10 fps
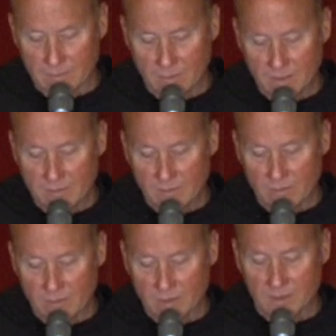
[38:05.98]
We live in a
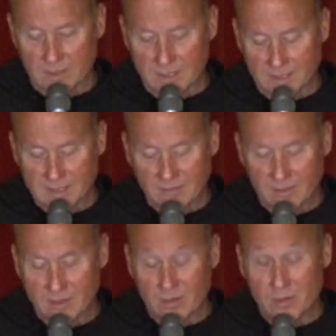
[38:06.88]
world that doesn't even
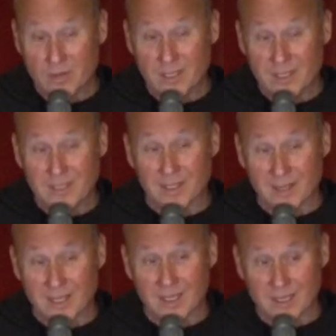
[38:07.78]
know who they need to
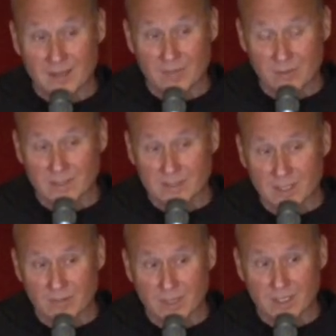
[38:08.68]
thank for the
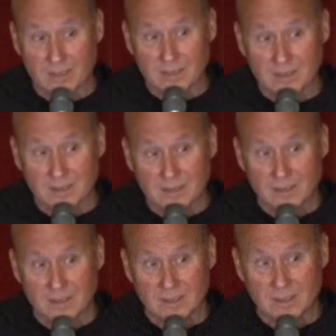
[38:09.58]
sunrise.
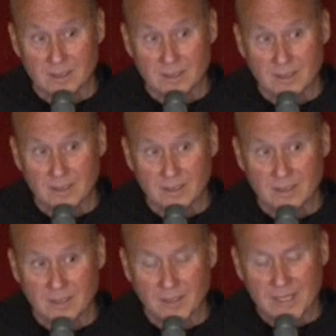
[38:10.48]

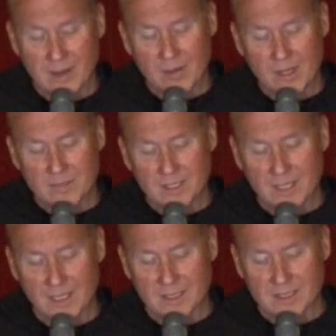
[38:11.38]
I mean, how empty
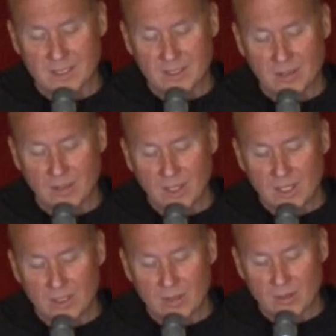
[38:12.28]
that is that you,
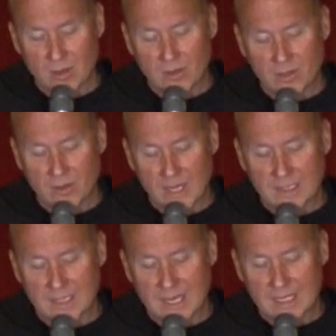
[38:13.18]
you go to the
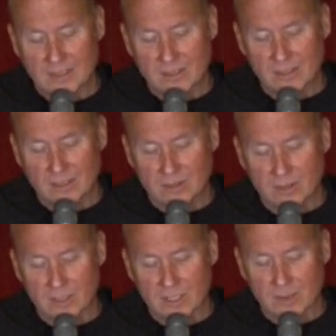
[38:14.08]
Grand Canyon and you
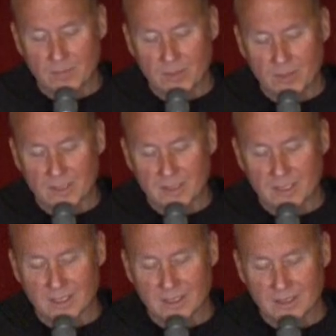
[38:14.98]
look at the beauty, it's
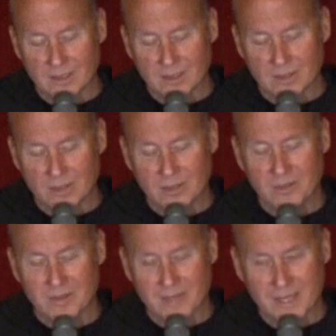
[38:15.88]
like, who do you
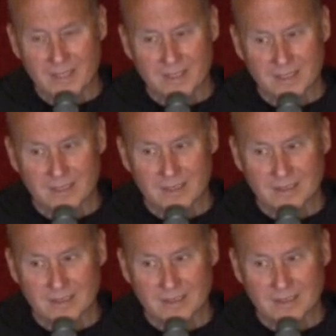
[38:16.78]
thank?